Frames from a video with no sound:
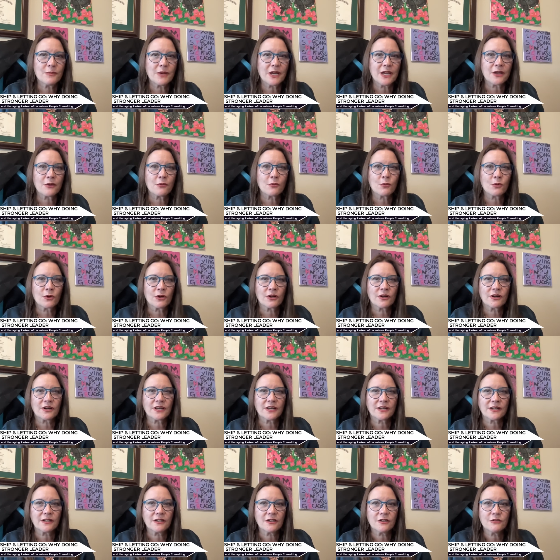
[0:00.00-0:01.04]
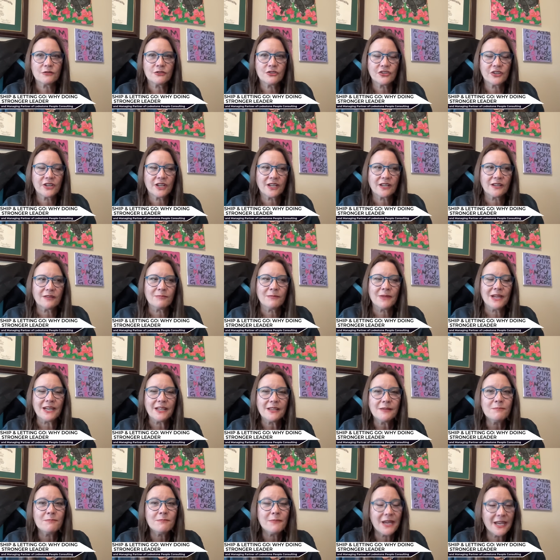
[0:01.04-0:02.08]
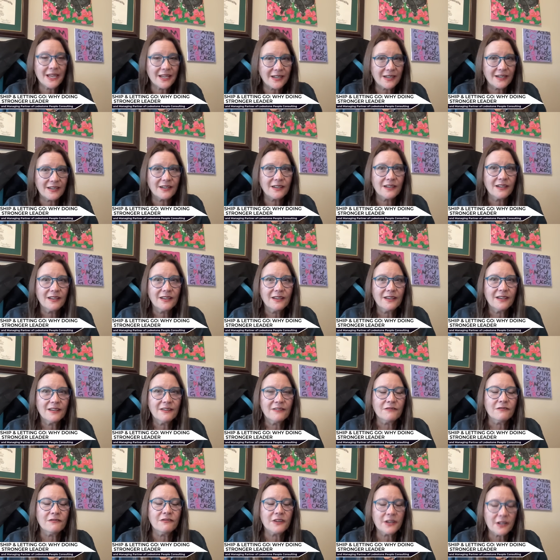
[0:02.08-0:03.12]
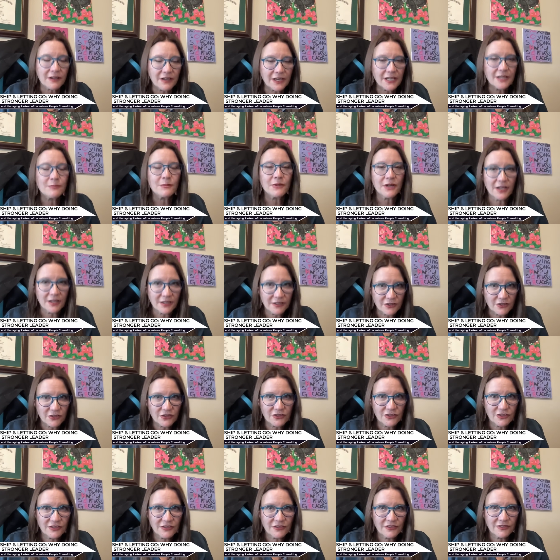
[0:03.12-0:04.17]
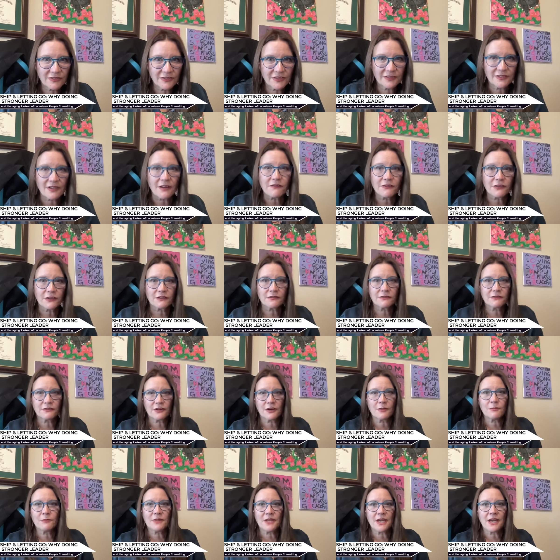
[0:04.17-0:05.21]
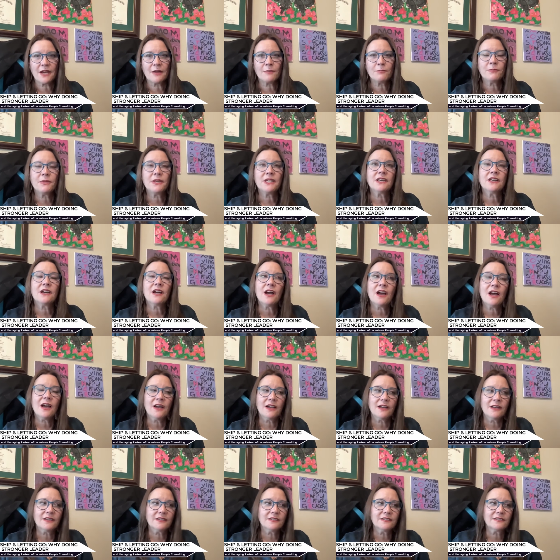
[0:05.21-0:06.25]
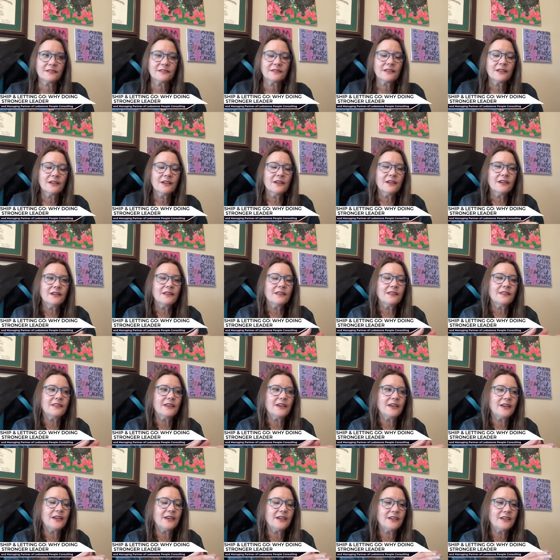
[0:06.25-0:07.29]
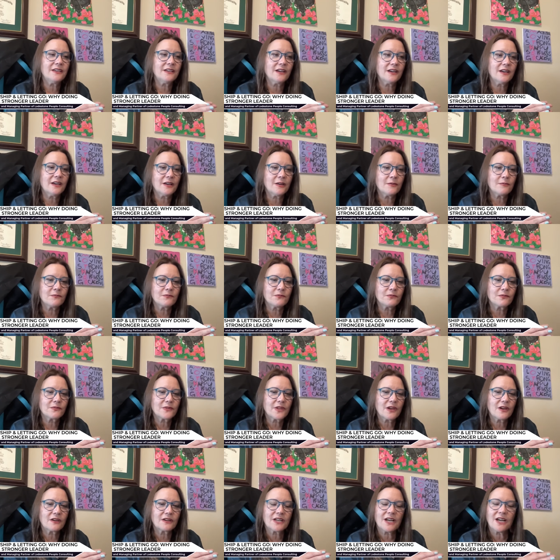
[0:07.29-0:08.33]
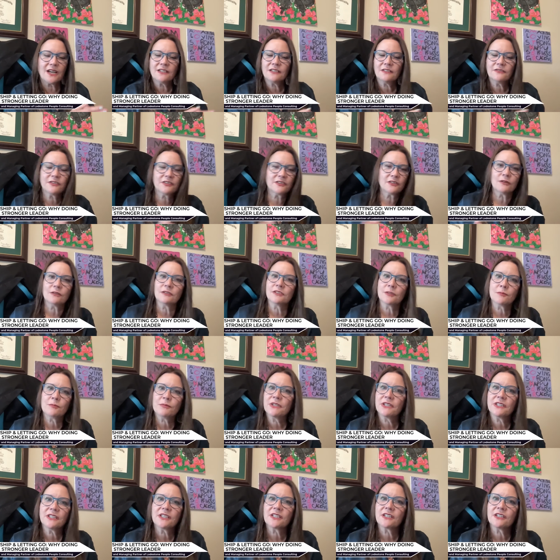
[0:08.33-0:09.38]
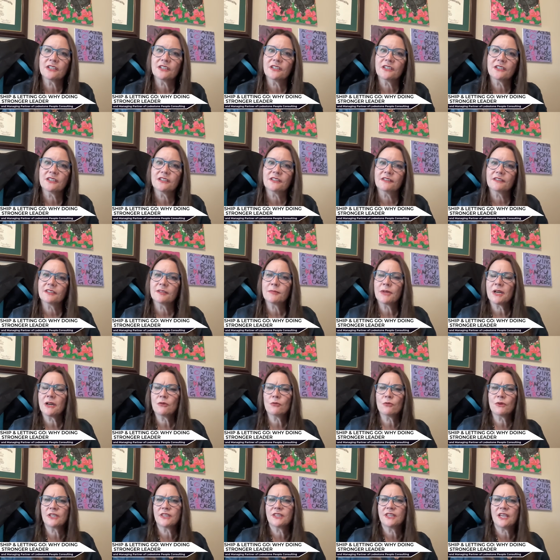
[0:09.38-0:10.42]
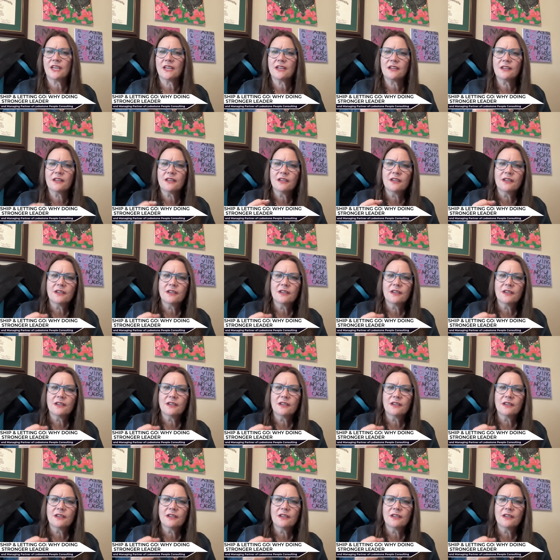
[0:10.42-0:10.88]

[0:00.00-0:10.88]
my work and coaching, many men very much suffer from that because they are kind of sold a bill of goods about what that